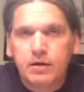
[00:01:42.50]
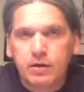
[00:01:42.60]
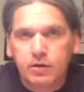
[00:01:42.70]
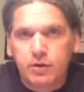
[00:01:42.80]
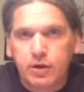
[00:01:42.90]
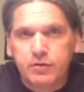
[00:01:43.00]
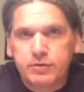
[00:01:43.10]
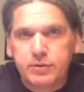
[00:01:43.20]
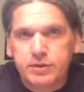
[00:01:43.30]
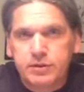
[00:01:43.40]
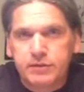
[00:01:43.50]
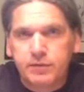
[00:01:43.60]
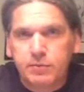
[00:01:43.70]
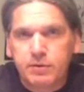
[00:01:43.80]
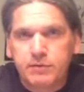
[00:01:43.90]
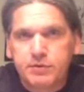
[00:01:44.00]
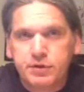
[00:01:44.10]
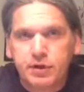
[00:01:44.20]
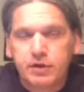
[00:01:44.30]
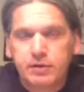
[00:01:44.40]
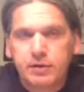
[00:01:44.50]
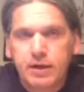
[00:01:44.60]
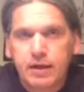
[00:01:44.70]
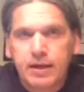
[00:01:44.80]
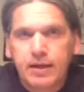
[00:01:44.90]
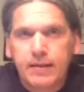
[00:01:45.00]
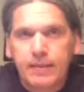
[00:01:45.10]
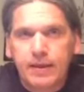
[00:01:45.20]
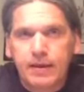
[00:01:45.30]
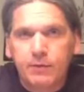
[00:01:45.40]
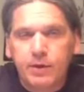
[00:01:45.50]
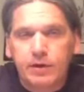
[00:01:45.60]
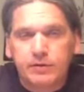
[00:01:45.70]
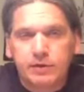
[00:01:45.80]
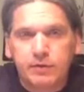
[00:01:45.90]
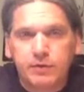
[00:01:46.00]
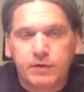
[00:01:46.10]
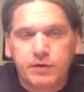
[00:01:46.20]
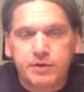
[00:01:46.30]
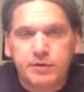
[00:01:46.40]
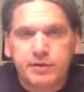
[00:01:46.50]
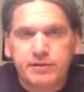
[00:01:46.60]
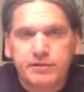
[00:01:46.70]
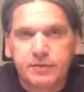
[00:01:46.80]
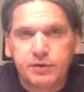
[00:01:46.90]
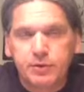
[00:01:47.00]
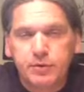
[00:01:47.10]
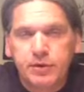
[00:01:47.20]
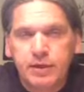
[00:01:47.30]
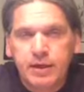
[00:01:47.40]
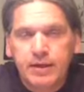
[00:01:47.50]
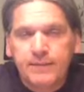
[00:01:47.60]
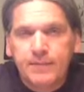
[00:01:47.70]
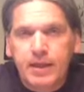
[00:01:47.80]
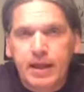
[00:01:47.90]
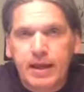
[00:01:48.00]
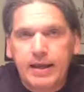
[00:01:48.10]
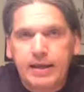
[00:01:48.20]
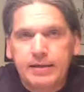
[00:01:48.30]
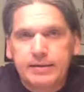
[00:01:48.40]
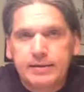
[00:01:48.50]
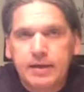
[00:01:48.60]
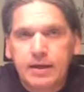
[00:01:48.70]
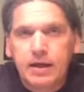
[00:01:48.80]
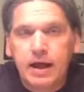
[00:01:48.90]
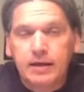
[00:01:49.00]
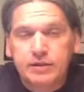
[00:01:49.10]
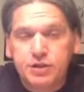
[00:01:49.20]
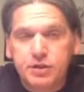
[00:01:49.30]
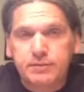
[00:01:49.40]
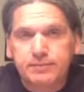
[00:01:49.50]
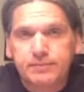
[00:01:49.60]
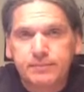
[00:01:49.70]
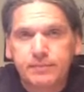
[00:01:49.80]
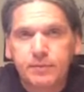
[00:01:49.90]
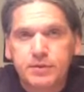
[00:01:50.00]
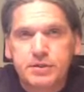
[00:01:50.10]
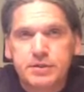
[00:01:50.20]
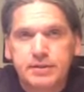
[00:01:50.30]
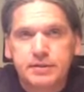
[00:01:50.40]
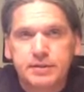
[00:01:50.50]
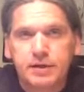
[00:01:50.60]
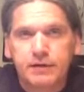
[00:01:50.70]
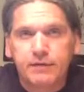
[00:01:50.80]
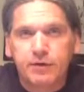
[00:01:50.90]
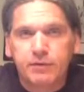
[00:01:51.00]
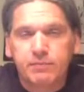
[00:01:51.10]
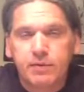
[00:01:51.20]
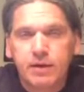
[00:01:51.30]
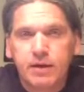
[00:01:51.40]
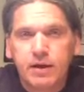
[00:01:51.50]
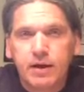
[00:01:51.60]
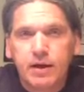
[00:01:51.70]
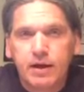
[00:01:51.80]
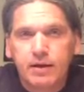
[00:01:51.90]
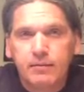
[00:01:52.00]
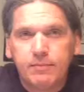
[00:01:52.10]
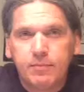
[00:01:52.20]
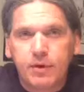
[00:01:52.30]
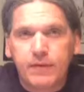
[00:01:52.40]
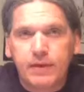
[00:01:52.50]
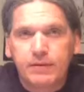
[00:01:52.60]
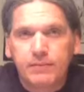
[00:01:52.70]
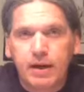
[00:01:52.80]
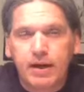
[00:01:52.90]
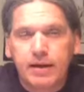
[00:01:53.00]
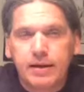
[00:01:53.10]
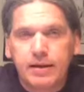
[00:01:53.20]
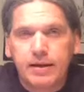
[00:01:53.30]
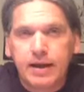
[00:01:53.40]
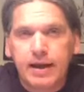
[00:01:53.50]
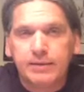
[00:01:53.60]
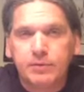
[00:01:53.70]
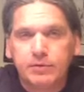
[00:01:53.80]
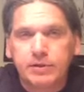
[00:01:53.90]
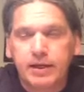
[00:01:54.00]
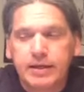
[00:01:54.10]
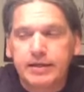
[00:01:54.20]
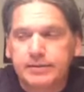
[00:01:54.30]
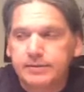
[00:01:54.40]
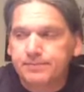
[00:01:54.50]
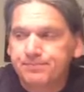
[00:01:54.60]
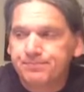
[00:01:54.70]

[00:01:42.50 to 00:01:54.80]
glucose, which is a form of sugar that we also refer to as food, and oxygen, which is necessary for breathing by animals like us.